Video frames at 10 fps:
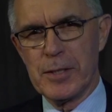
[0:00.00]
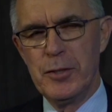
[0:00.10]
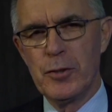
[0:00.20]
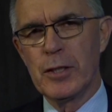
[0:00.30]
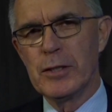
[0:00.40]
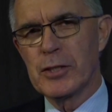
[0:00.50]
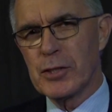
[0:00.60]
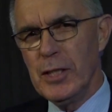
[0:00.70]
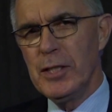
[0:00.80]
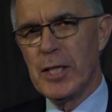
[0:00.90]
and you can
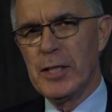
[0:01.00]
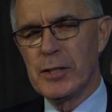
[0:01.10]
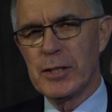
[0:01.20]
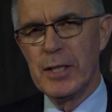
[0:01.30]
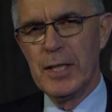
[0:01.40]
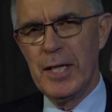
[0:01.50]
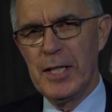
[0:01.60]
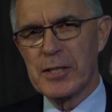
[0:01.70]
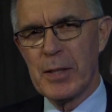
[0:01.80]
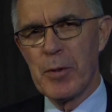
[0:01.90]
see these
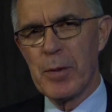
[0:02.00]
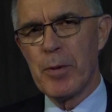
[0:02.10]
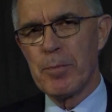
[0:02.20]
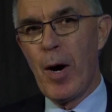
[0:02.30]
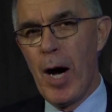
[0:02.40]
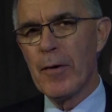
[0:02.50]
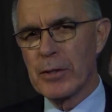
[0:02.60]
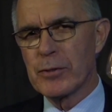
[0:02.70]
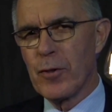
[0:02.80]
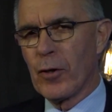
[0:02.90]
in some of the
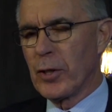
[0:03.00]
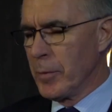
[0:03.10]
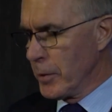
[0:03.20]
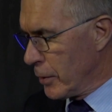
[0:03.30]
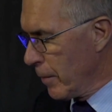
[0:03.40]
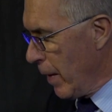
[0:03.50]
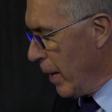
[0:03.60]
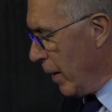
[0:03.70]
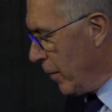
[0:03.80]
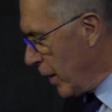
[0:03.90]
papyrus documents
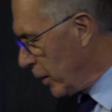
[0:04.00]
that